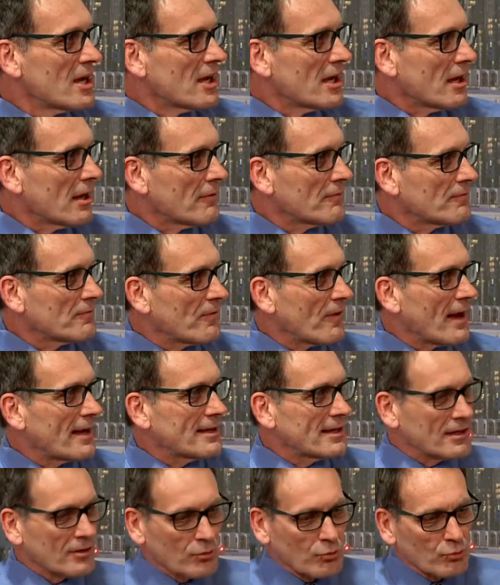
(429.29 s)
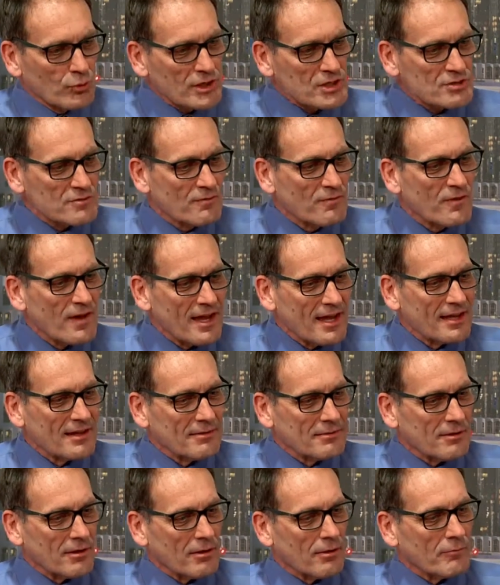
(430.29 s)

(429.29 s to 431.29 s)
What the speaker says: of finding a rich vein,